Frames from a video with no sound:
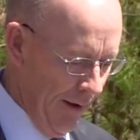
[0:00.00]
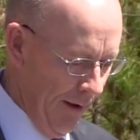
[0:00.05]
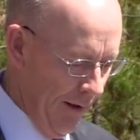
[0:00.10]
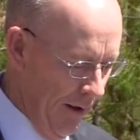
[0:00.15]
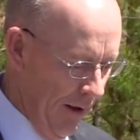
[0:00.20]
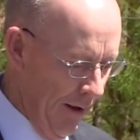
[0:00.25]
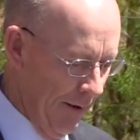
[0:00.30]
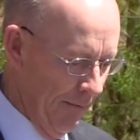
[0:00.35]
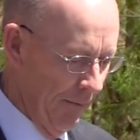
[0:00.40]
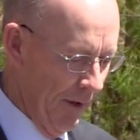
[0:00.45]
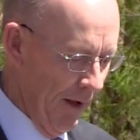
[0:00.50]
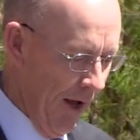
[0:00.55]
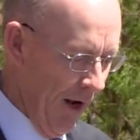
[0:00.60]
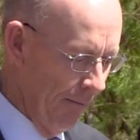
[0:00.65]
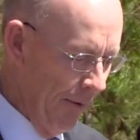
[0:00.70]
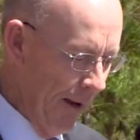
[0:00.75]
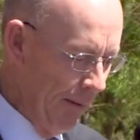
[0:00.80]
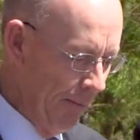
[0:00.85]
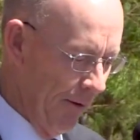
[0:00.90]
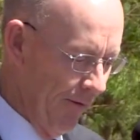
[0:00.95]
A
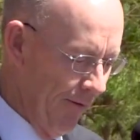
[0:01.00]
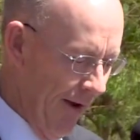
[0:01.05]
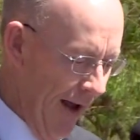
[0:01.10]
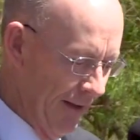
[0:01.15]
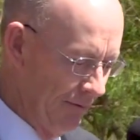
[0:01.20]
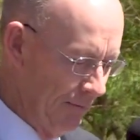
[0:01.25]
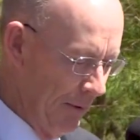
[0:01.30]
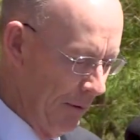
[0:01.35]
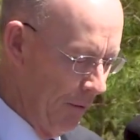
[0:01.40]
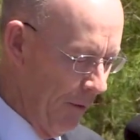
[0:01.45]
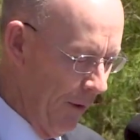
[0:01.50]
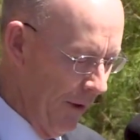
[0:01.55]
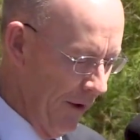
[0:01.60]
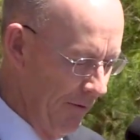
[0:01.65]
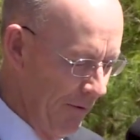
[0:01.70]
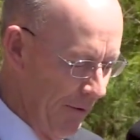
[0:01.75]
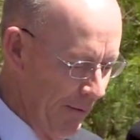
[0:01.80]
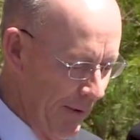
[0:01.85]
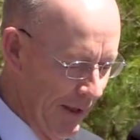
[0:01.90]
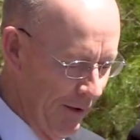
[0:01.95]
lot of people have asked me, well, what
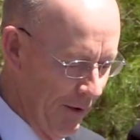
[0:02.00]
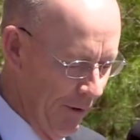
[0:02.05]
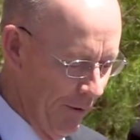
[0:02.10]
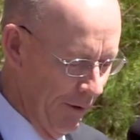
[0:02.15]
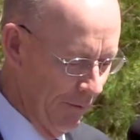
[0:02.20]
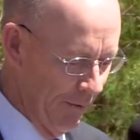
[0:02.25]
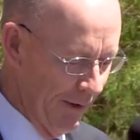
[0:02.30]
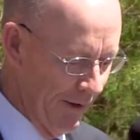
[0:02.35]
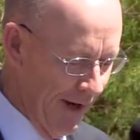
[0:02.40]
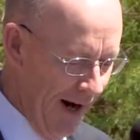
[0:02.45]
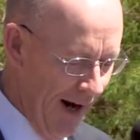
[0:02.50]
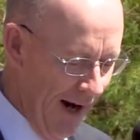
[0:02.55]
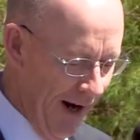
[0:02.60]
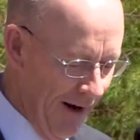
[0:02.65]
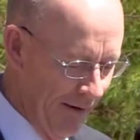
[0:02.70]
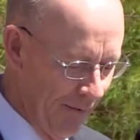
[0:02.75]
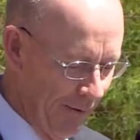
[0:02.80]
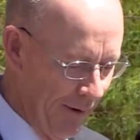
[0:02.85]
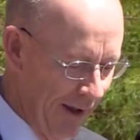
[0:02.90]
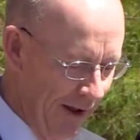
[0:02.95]
have you been doing
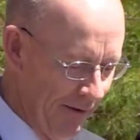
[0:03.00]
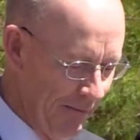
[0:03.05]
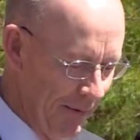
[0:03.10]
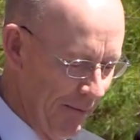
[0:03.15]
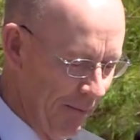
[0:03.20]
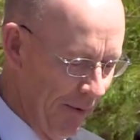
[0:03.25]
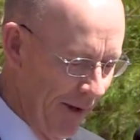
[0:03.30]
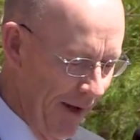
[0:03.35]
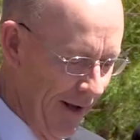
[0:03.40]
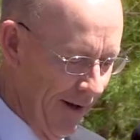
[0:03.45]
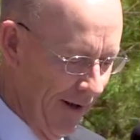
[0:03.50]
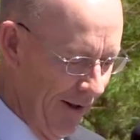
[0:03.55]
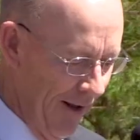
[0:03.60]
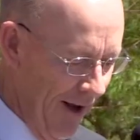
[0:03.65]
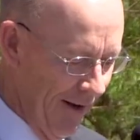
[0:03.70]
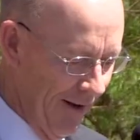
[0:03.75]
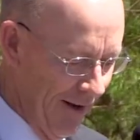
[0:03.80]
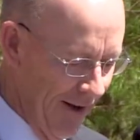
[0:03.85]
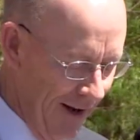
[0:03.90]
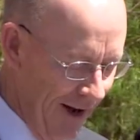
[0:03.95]
retired? Well, I've been playing a
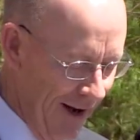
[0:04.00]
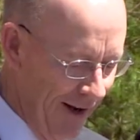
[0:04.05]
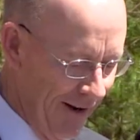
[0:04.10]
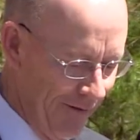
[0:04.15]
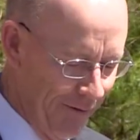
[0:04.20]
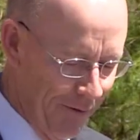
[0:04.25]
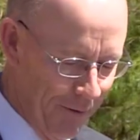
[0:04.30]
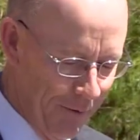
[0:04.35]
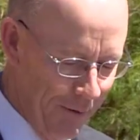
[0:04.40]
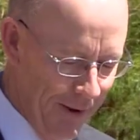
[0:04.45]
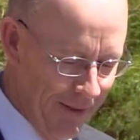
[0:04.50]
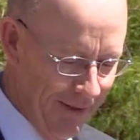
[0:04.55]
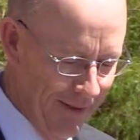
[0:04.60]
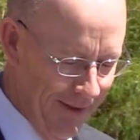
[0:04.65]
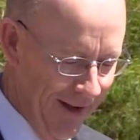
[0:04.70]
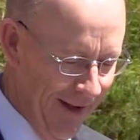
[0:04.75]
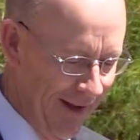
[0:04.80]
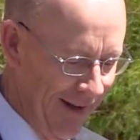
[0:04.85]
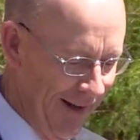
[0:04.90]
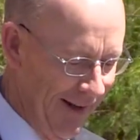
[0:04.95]
lot of golf, for one
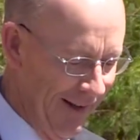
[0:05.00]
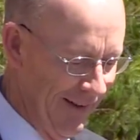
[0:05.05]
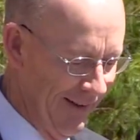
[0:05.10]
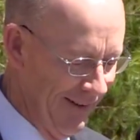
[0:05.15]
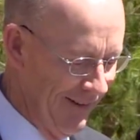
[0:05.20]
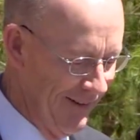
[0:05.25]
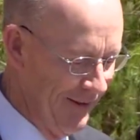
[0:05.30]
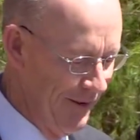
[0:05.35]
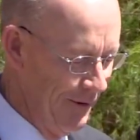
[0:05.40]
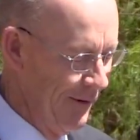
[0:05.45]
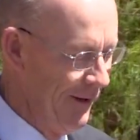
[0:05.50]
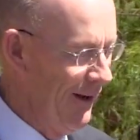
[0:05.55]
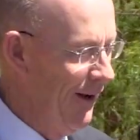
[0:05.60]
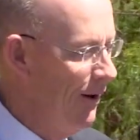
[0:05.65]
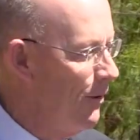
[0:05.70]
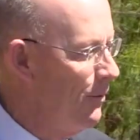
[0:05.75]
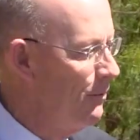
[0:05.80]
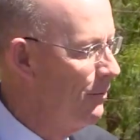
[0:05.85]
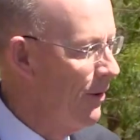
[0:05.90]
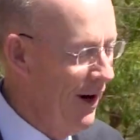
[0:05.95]
thing, and doing
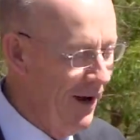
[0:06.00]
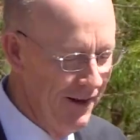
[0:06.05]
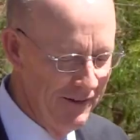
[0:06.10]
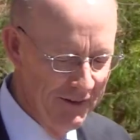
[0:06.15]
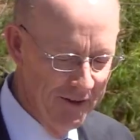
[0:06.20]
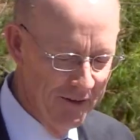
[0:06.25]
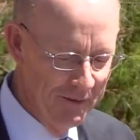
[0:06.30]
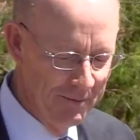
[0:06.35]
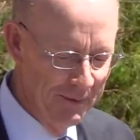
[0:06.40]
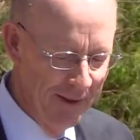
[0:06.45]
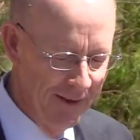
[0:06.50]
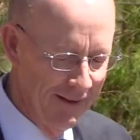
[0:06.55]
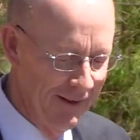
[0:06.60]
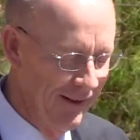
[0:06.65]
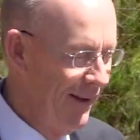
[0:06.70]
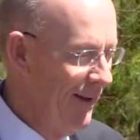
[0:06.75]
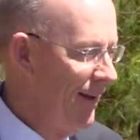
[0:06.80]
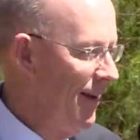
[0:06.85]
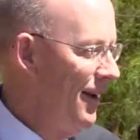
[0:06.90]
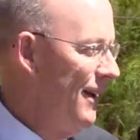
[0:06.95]
home projects, but
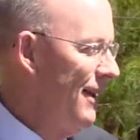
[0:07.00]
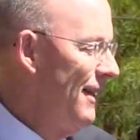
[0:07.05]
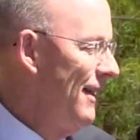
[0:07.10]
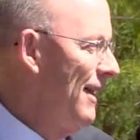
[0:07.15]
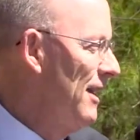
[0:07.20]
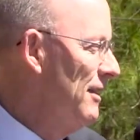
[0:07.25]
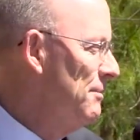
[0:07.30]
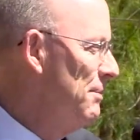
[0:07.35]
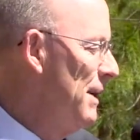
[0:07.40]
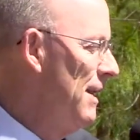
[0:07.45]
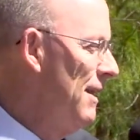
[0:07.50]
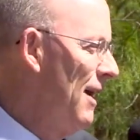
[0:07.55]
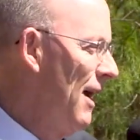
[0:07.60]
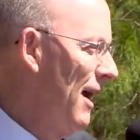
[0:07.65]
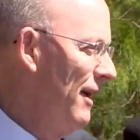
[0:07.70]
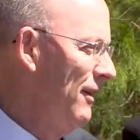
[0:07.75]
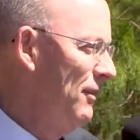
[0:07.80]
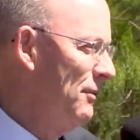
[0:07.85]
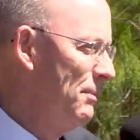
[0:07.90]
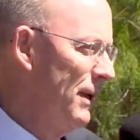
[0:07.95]
that's been
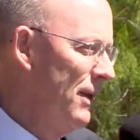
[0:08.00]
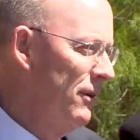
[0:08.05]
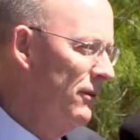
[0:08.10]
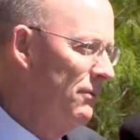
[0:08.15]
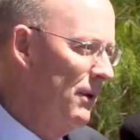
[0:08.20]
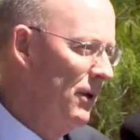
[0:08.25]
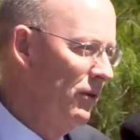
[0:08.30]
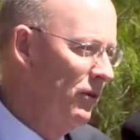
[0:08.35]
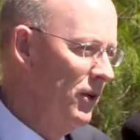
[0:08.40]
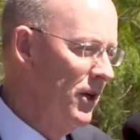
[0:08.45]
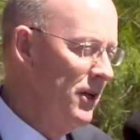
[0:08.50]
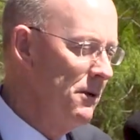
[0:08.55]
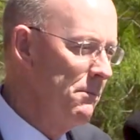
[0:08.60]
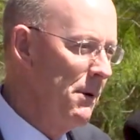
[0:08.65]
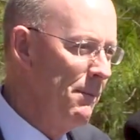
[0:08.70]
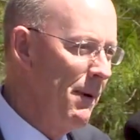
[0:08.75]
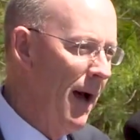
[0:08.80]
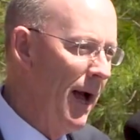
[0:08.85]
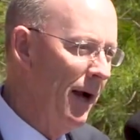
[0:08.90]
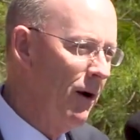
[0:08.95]
nice. But it's good
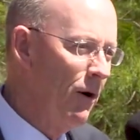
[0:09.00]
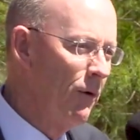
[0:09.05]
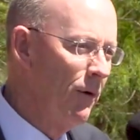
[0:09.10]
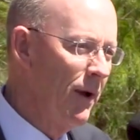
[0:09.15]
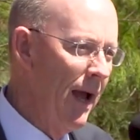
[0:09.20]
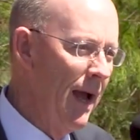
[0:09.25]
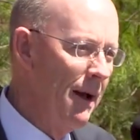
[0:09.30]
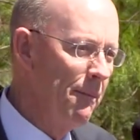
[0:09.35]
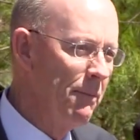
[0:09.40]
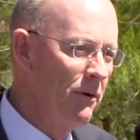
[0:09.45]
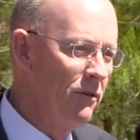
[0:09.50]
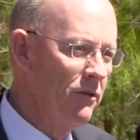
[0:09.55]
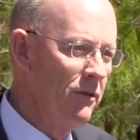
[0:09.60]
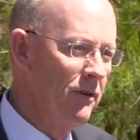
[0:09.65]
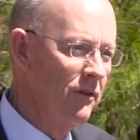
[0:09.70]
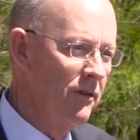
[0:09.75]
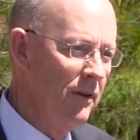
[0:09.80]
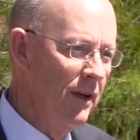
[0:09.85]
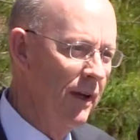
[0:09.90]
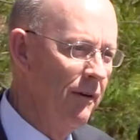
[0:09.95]
to be back on campus
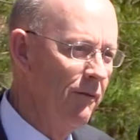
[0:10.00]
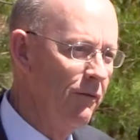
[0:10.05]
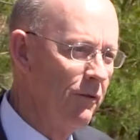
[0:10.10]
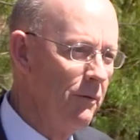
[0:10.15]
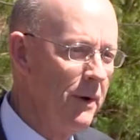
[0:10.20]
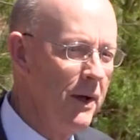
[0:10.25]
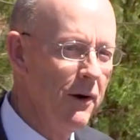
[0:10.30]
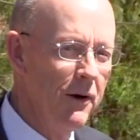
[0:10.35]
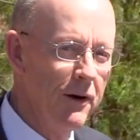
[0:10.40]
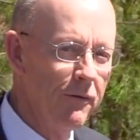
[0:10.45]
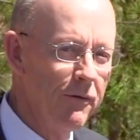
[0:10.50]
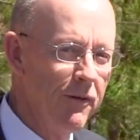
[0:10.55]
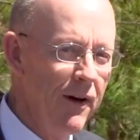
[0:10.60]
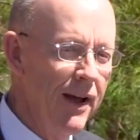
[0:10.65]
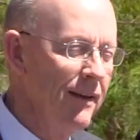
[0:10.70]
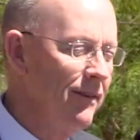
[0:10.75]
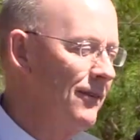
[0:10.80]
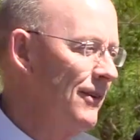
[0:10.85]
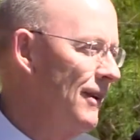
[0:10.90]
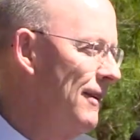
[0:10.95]
to see familiar
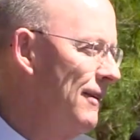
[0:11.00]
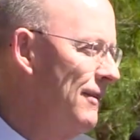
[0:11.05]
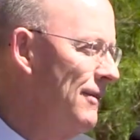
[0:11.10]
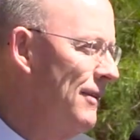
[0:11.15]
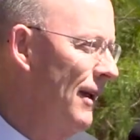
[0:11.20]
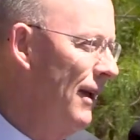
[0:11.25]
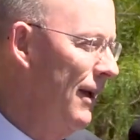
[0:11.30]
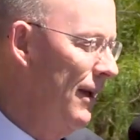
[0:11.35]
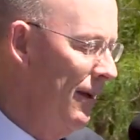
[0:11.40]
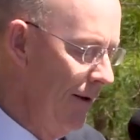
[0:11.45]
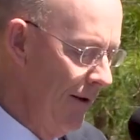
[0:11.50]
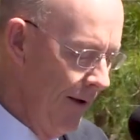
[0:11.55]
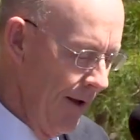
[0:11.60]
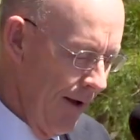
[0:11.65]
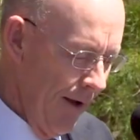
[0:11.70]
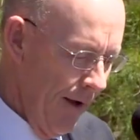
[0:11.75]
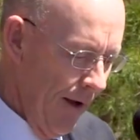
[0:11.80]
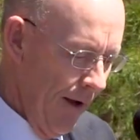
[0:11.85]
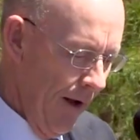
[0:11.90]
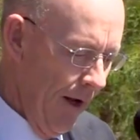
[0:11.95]
faces and
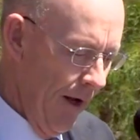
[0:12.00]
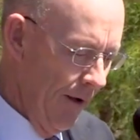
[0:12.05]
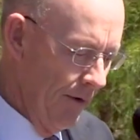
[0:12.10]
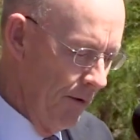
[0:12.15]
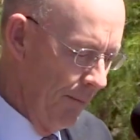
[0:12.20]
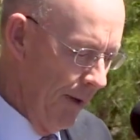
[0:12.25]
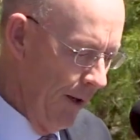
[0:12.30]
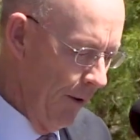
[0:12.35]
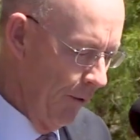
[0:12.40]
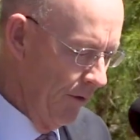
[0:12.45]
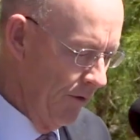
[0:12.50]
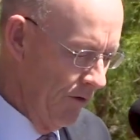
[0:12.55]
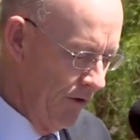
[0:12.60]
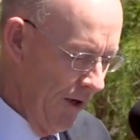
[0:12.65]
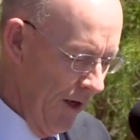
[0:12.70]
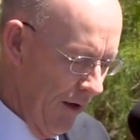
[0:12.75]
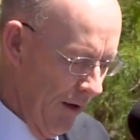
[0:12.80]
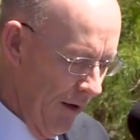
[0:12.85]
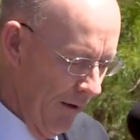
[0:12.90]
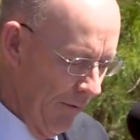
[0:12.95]
to be able to
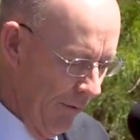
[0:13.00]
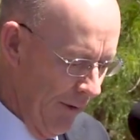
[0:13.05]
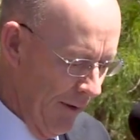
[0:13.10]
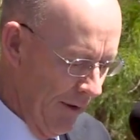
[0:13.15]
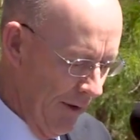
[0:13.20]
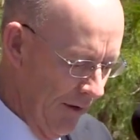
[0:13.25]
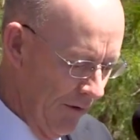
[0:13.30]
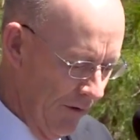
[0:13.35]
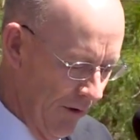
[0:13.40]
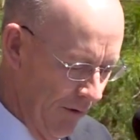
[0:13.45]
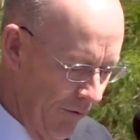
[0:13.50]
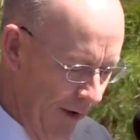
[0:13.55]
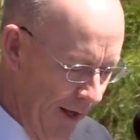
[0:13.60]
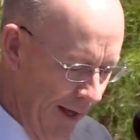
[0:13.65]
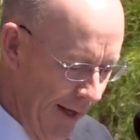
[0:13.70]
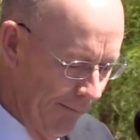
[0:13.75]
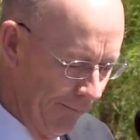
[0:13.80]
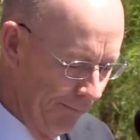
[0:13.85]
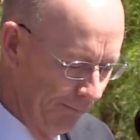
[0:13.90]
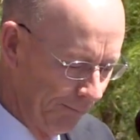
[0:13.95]
share it with this
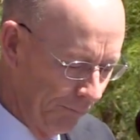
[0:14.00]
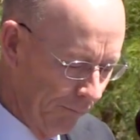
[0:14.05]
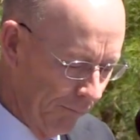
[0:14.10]
event.